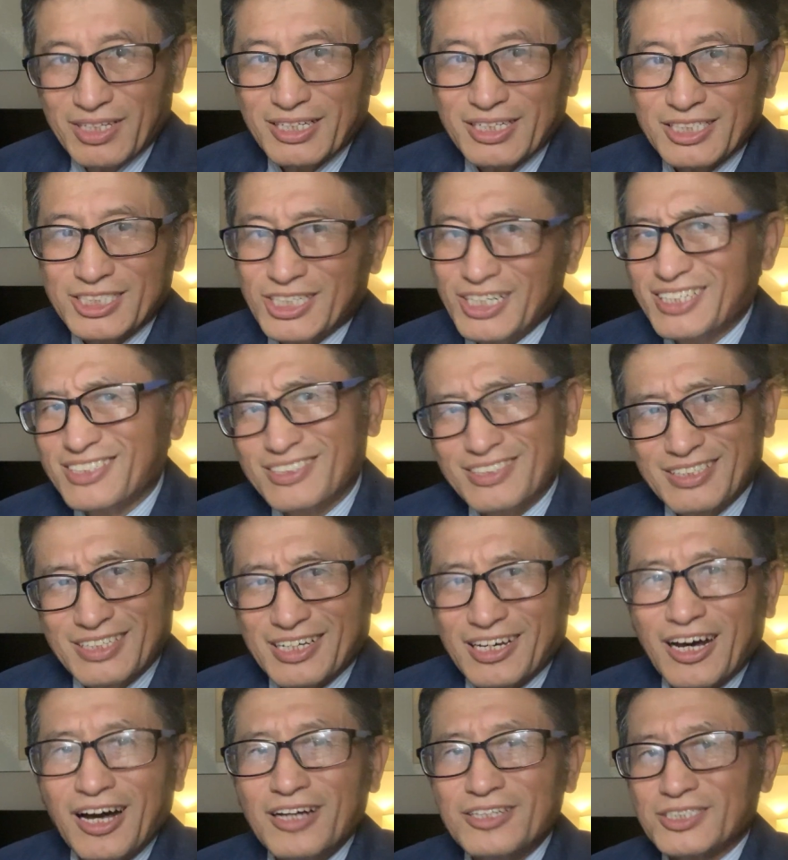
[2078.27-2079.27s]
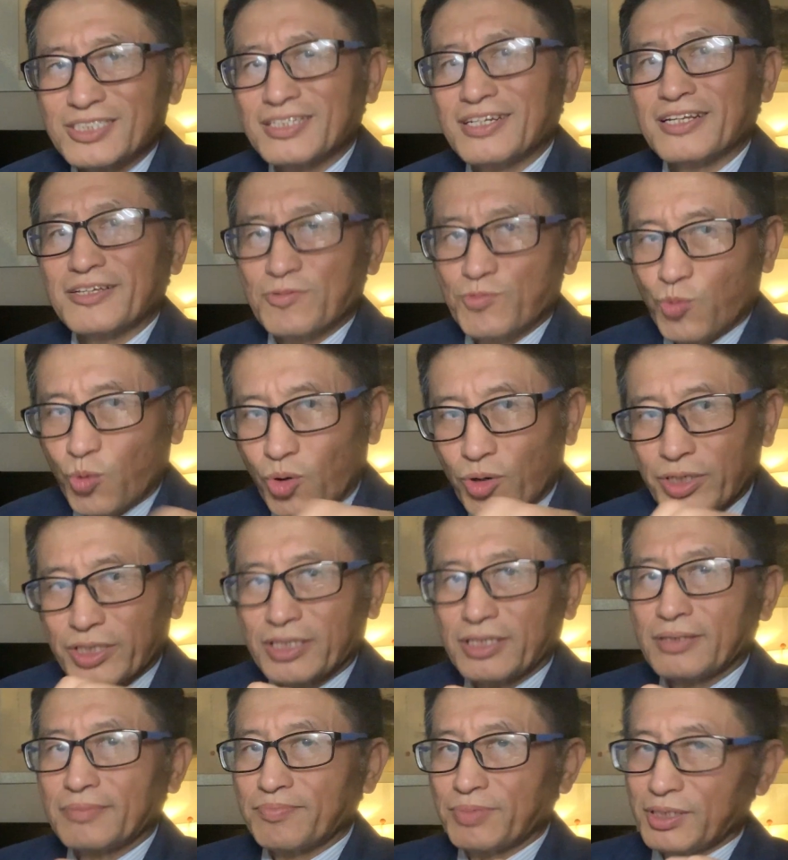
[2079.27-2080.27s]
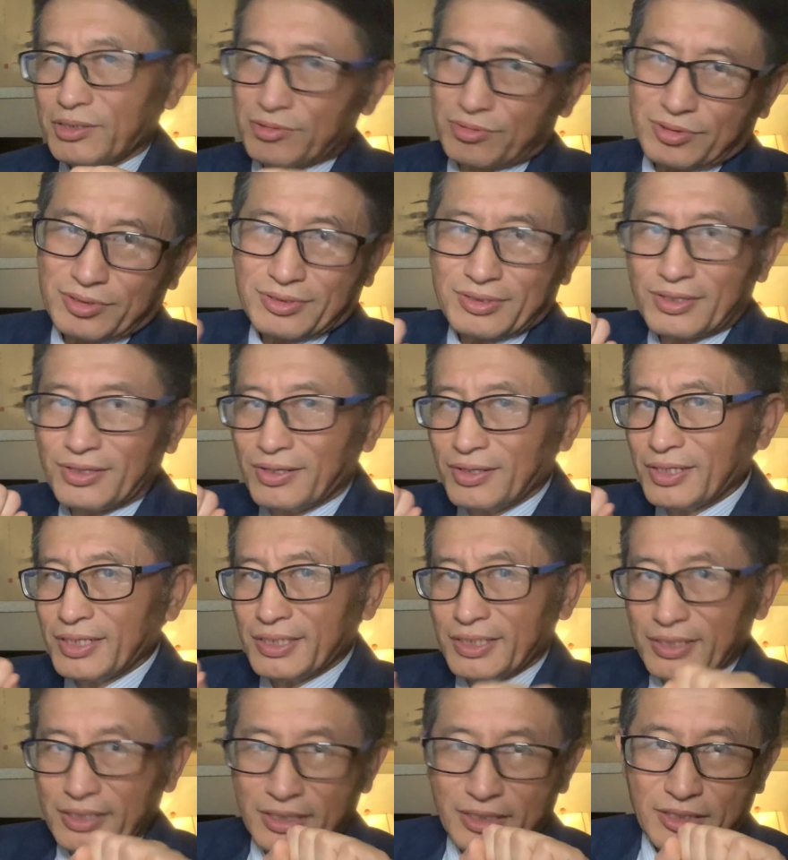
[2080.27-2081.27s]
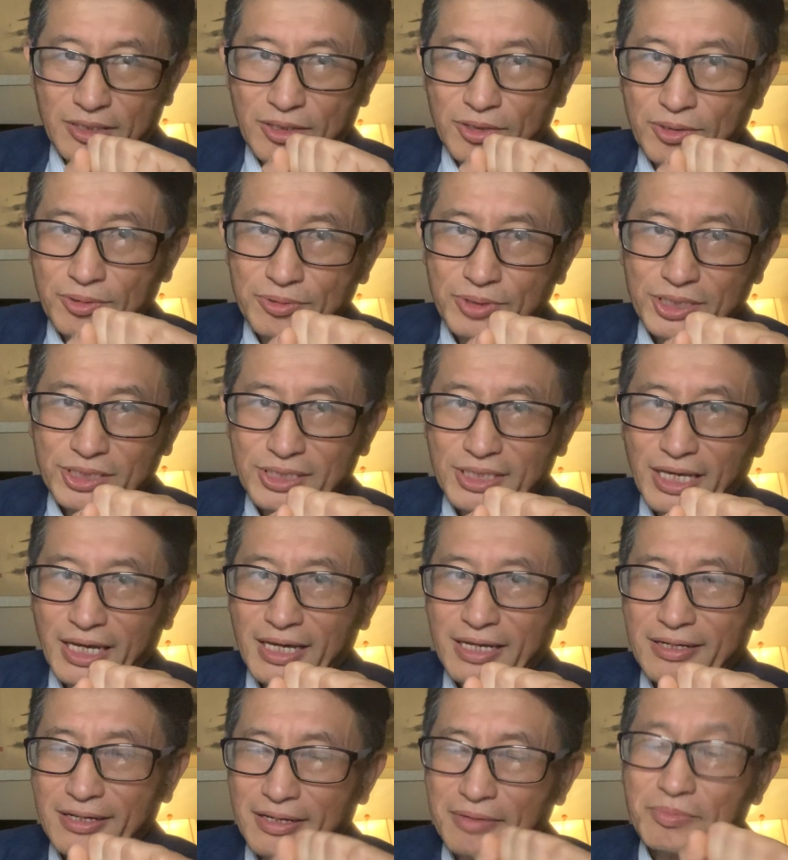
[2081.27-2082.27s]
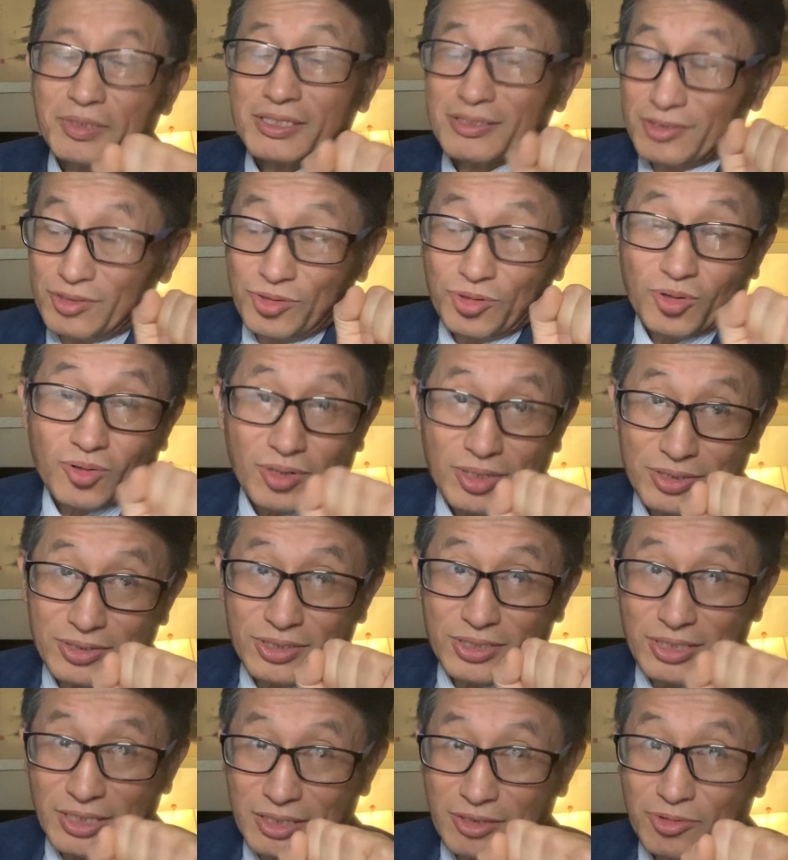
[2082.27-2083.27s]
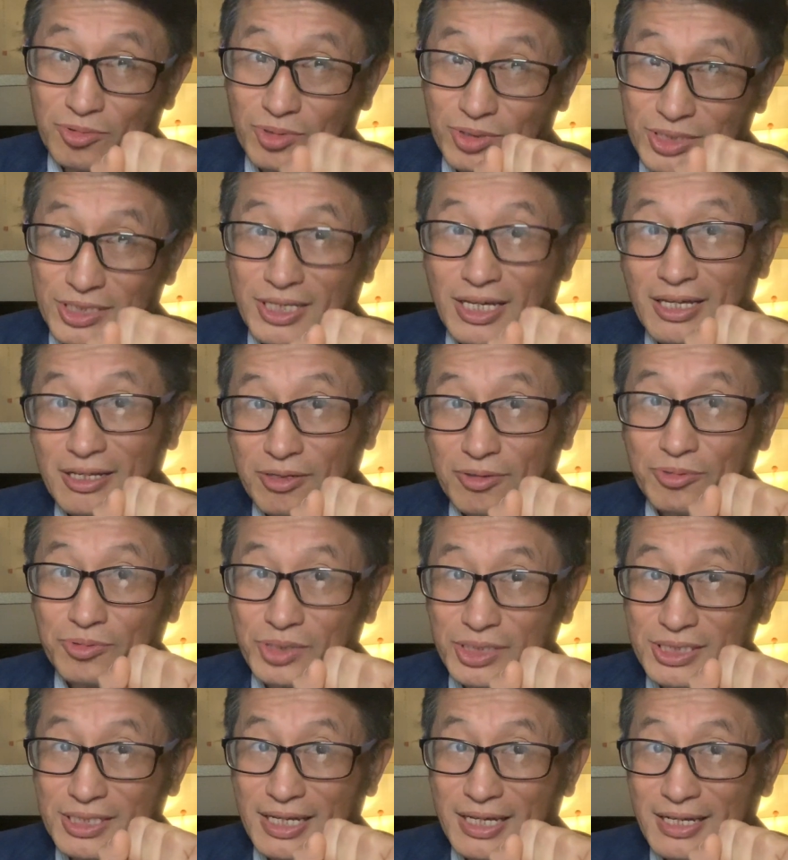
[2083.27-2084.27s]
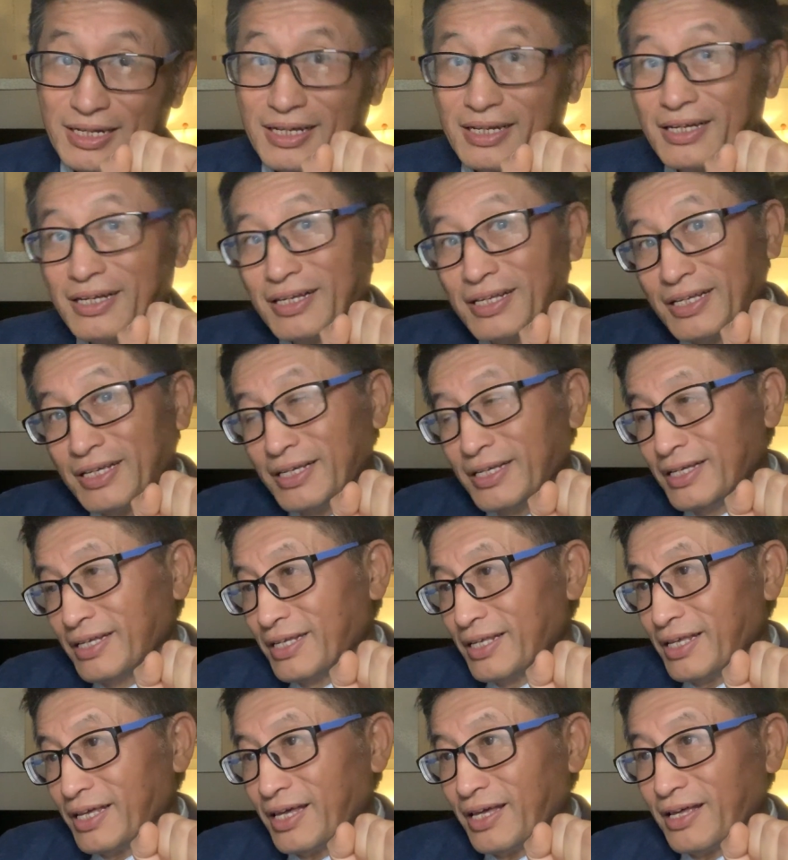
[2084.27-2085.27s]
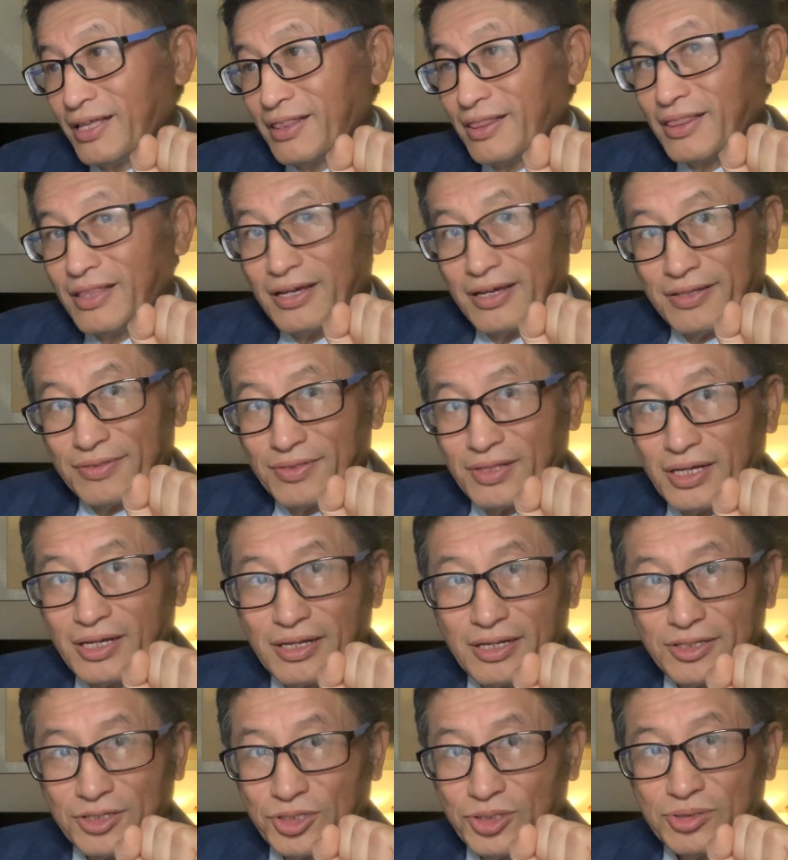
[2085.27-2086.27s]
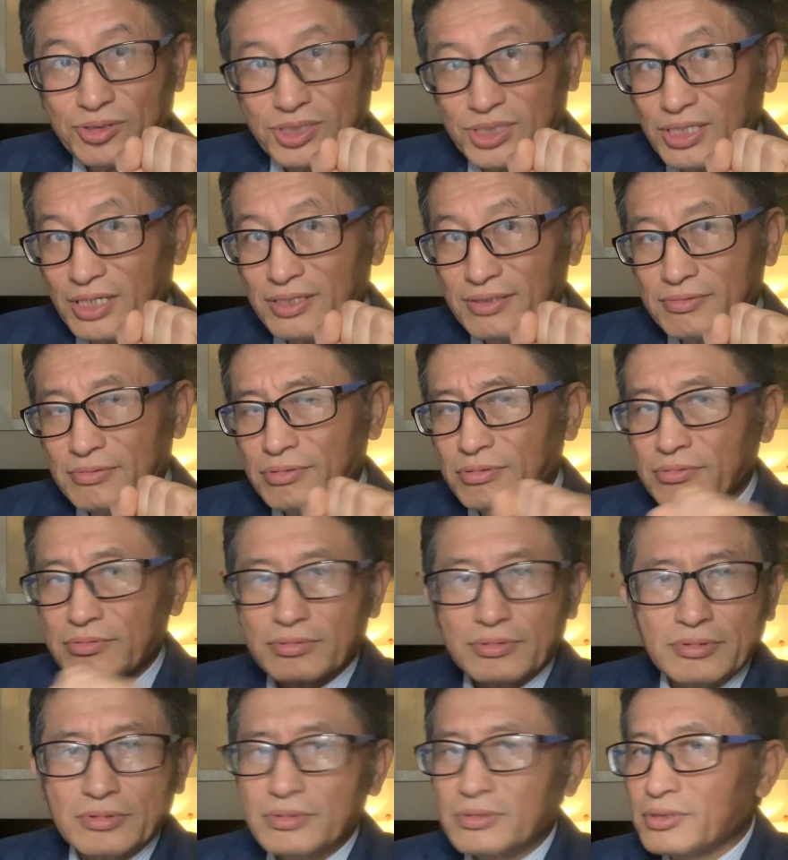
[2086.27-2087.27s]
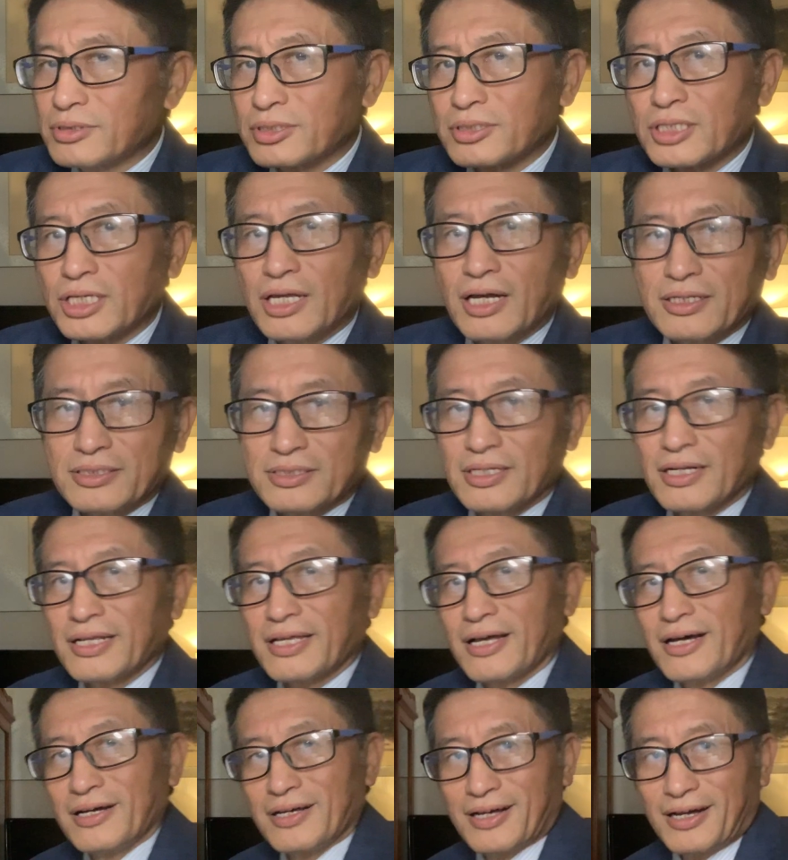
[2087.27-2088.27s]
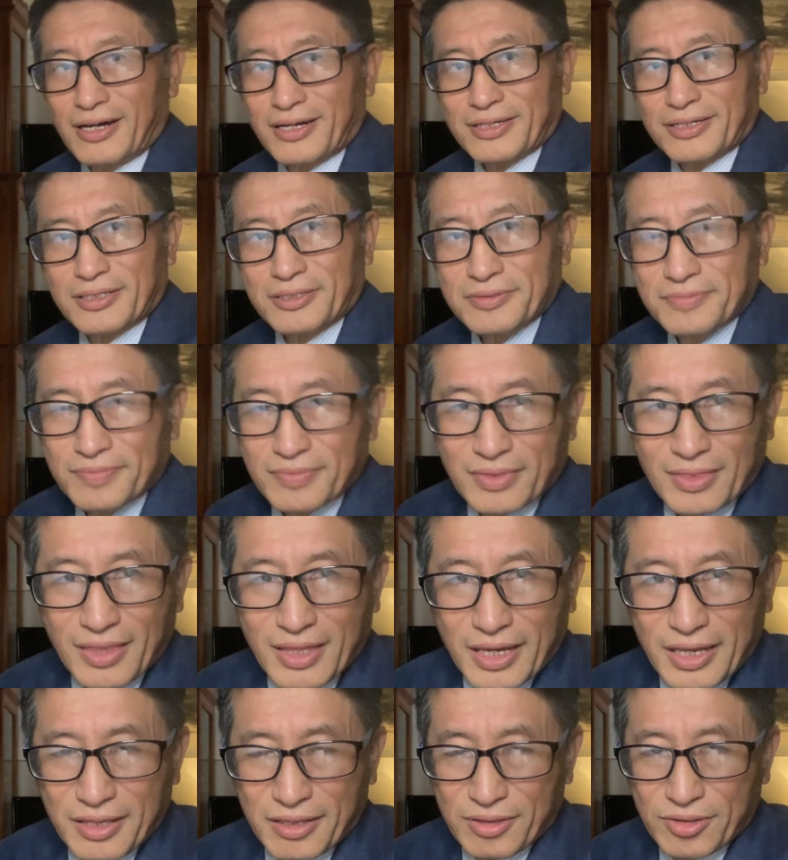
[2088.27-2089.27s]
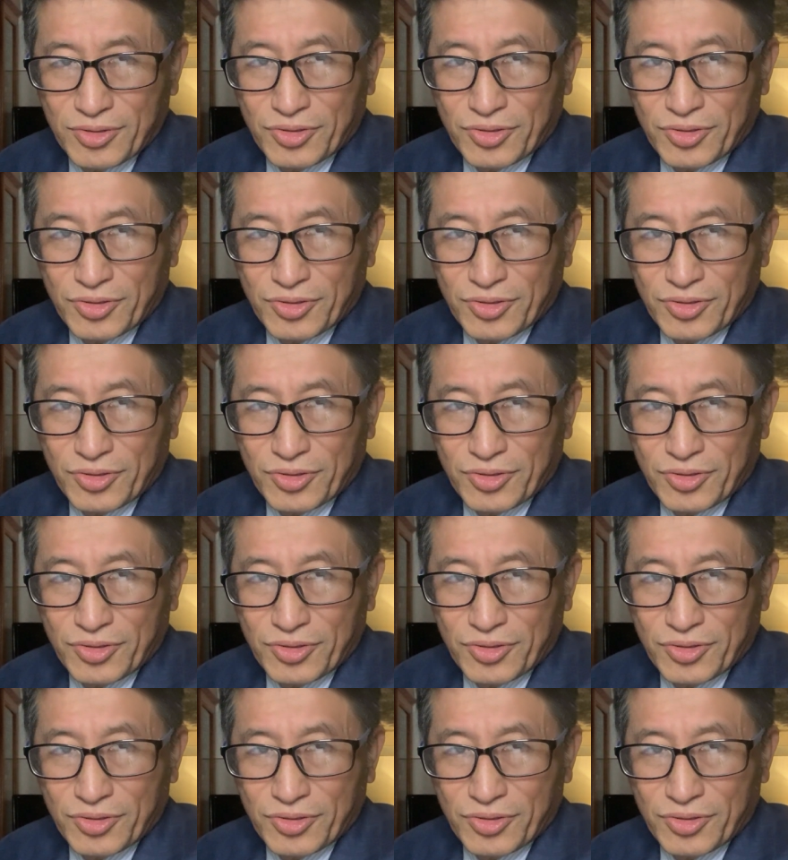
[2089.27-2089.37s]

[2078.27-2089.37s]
She's constantly working between New Orleans in Louisiana, and then Houston, constantly on hire, okay?